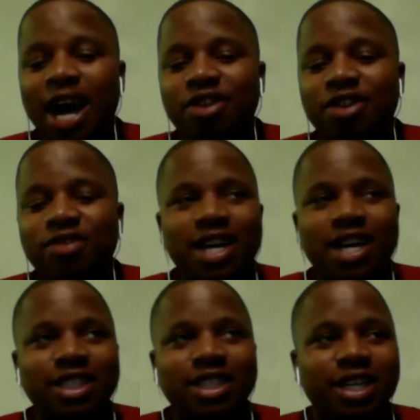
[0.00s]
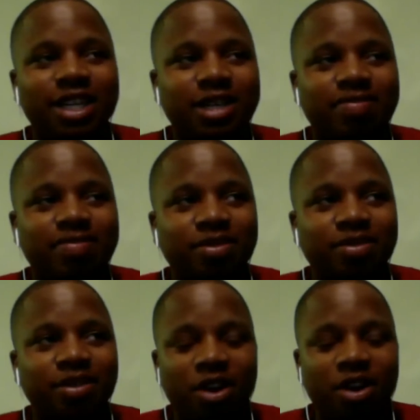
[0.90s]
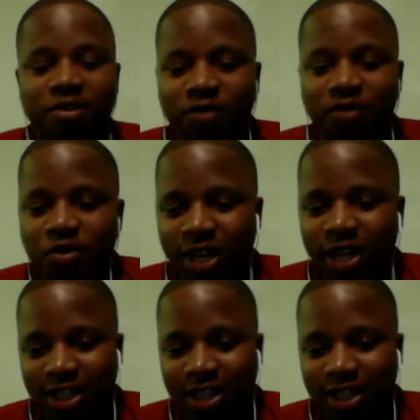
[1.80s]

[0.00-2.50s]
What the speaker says: do you guys are you viewing like the